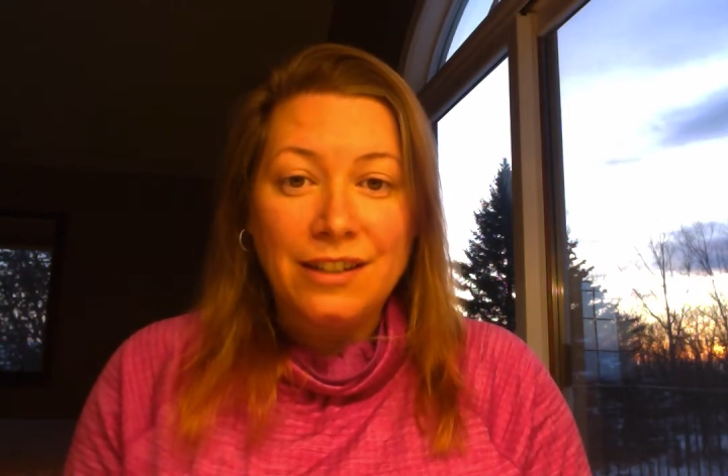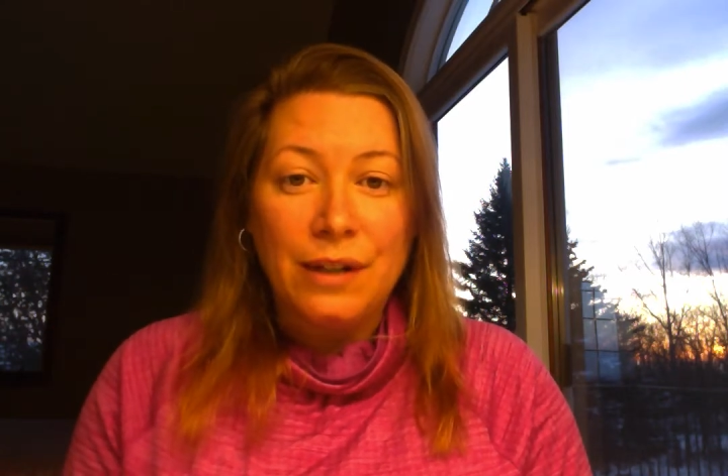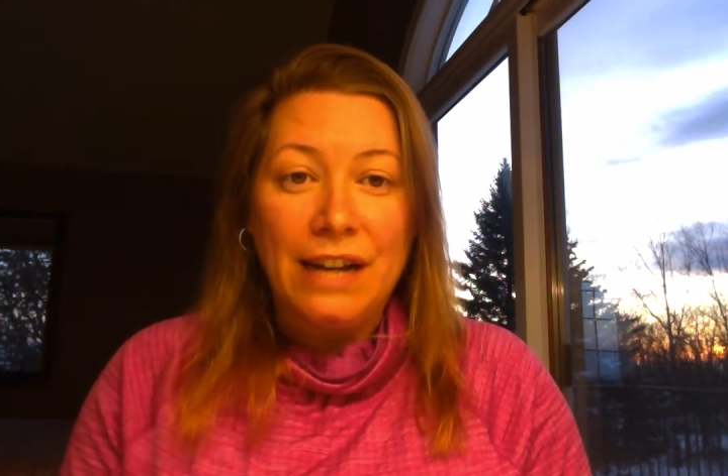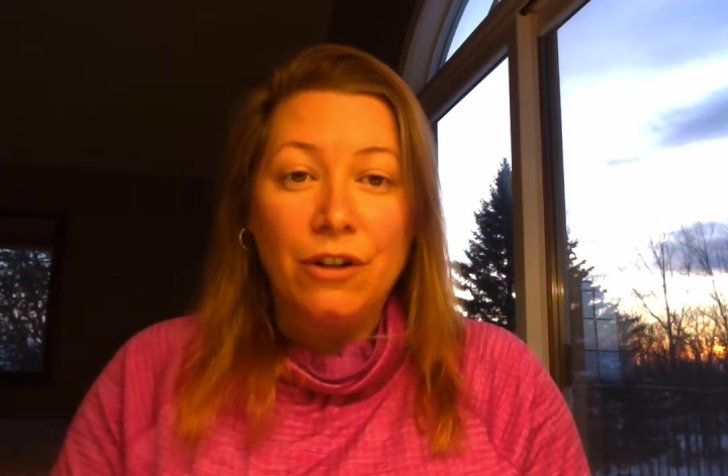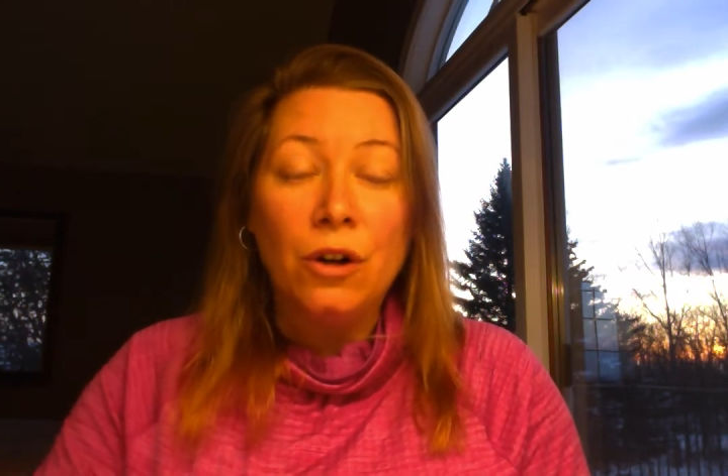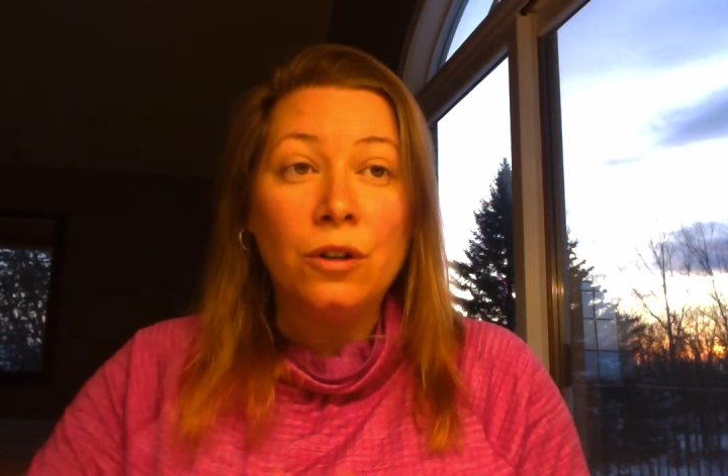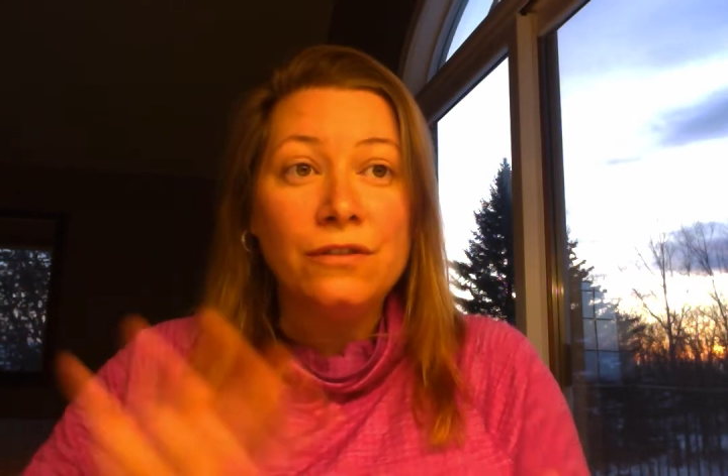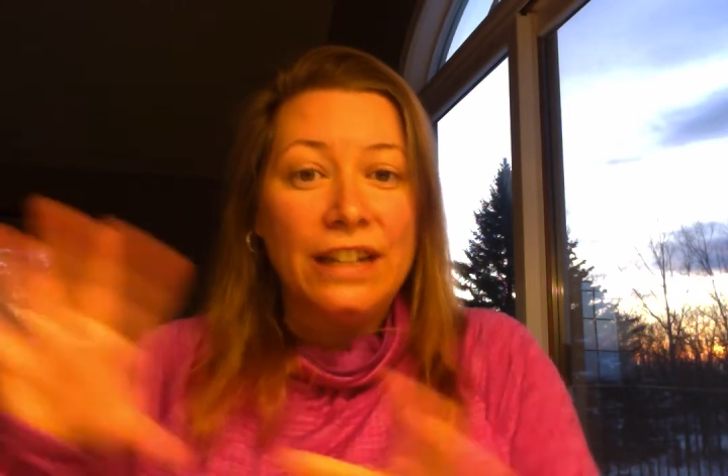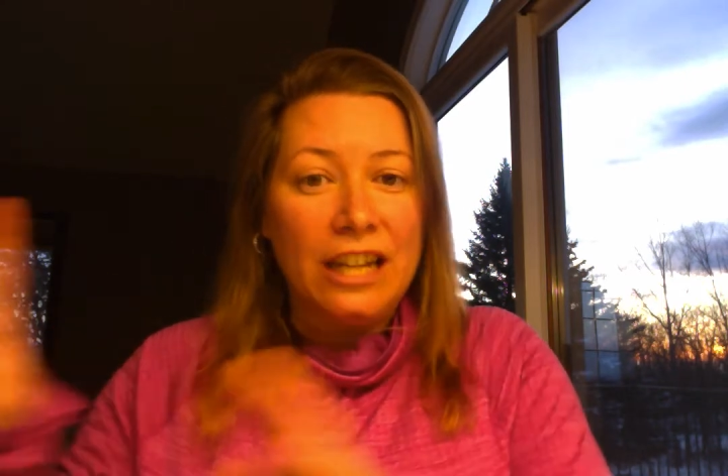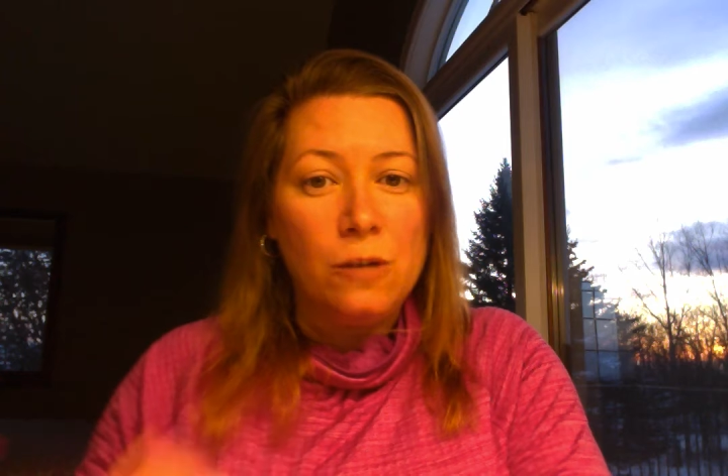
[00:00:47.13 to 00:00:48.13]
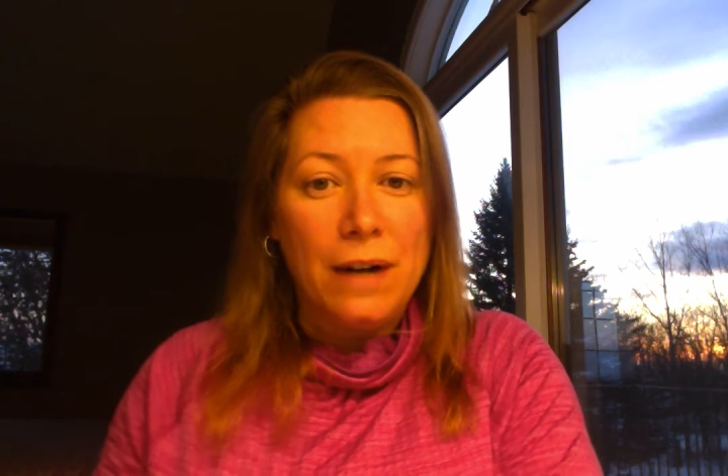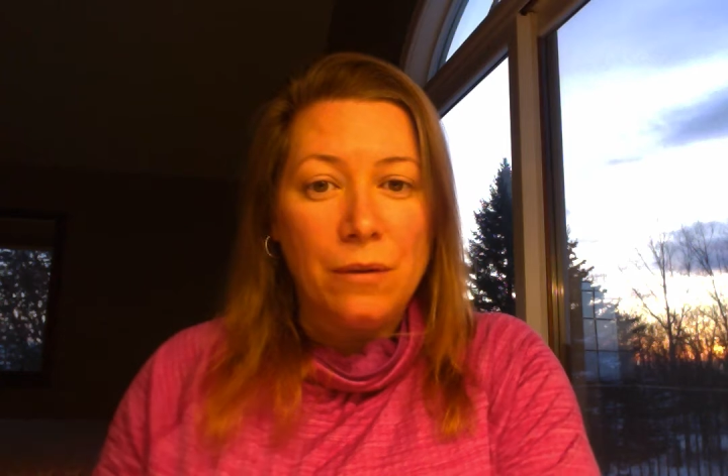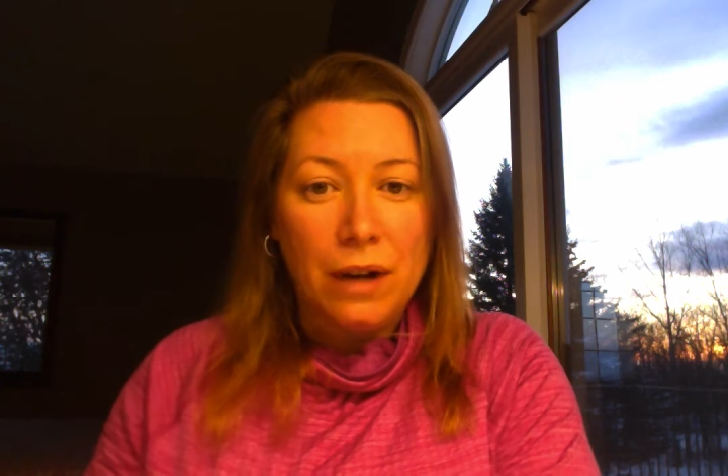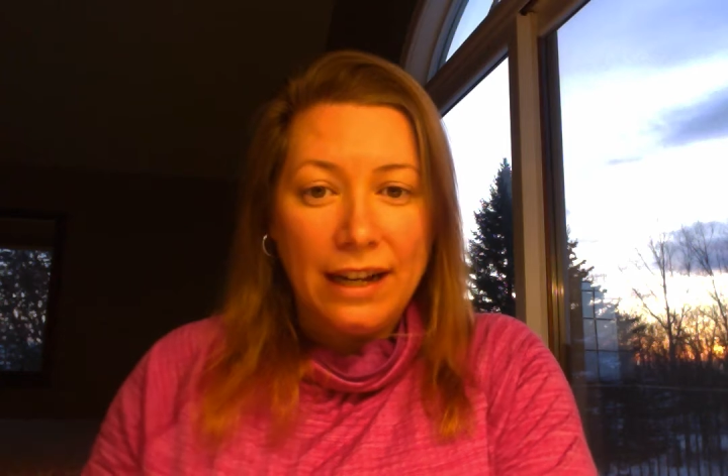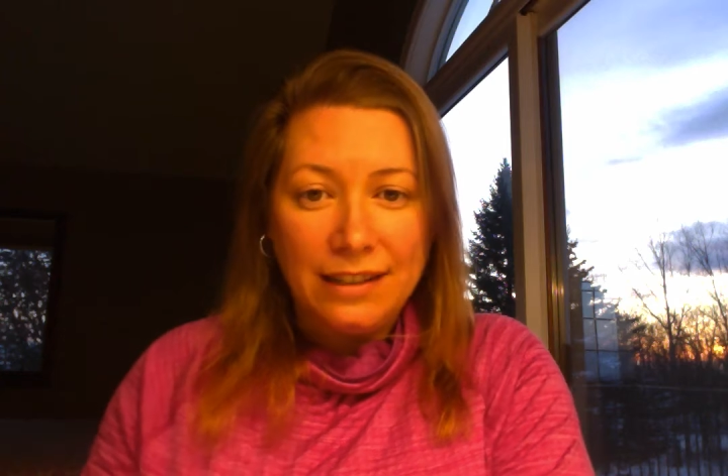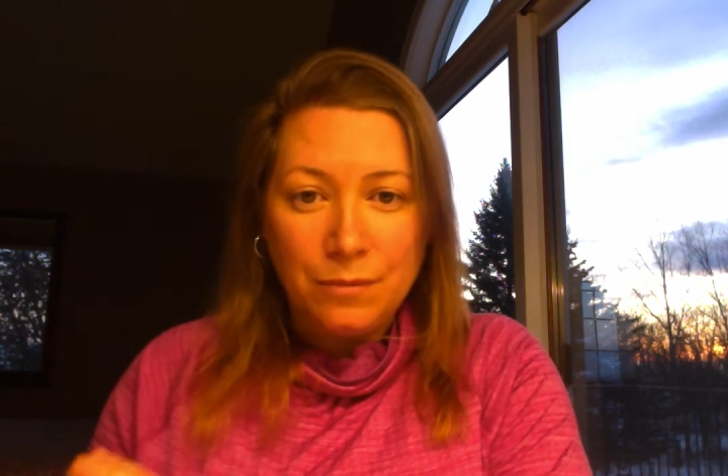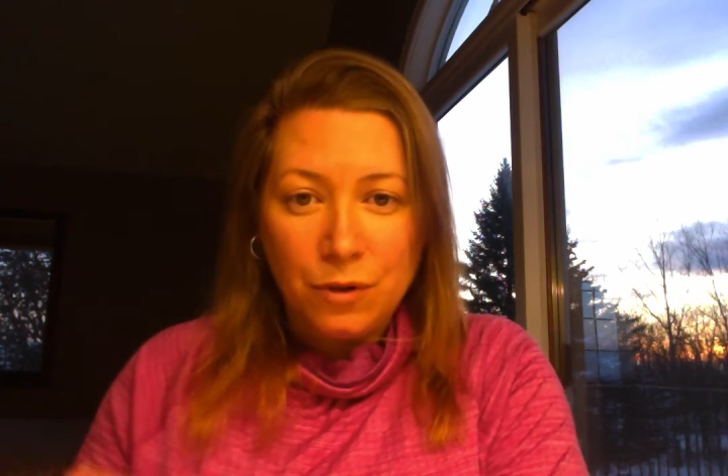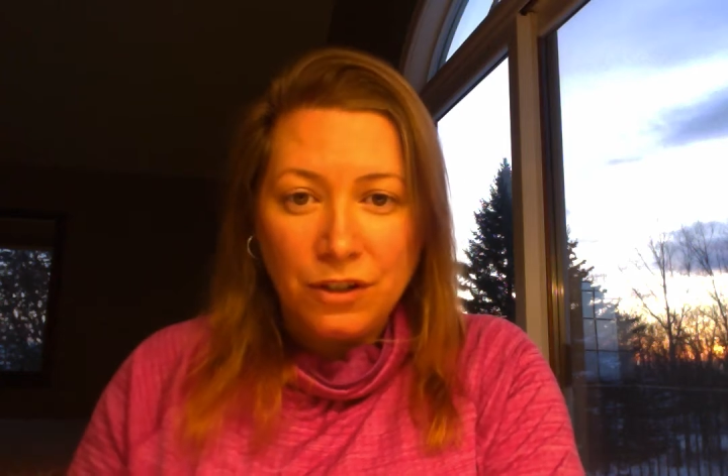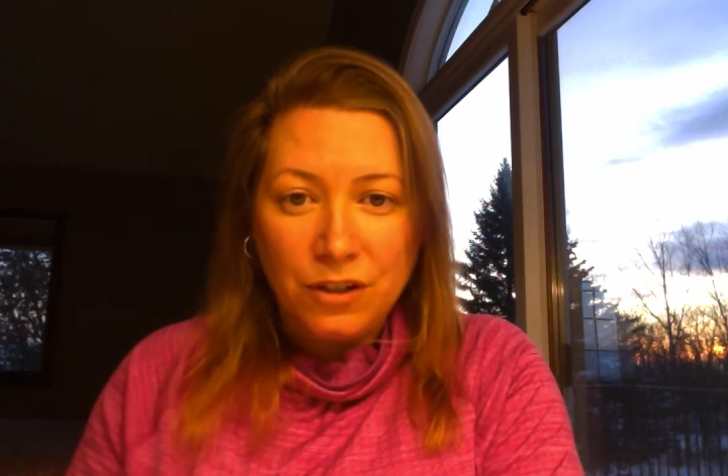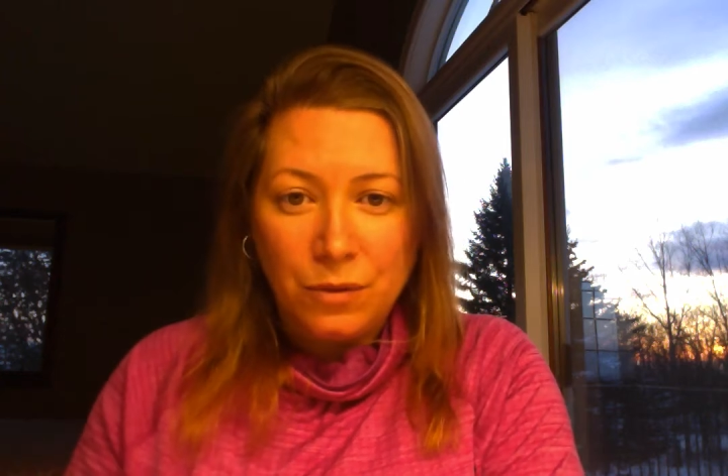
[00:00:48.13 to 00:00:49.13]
So I have a whole video about why it's important